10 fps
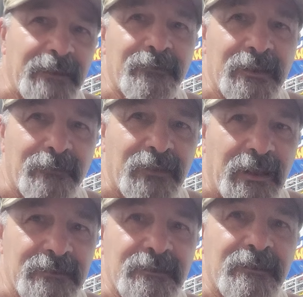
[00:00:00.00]
even give
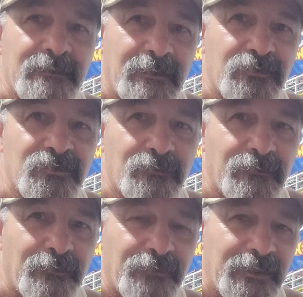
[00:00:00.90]
cars to the adults too
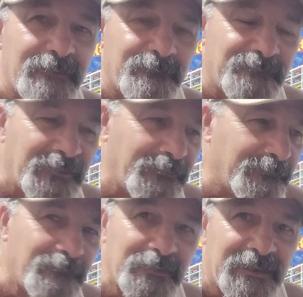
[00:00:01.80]
for free.
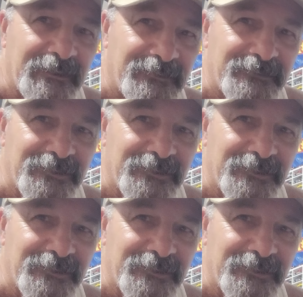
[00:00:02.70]
What the hell,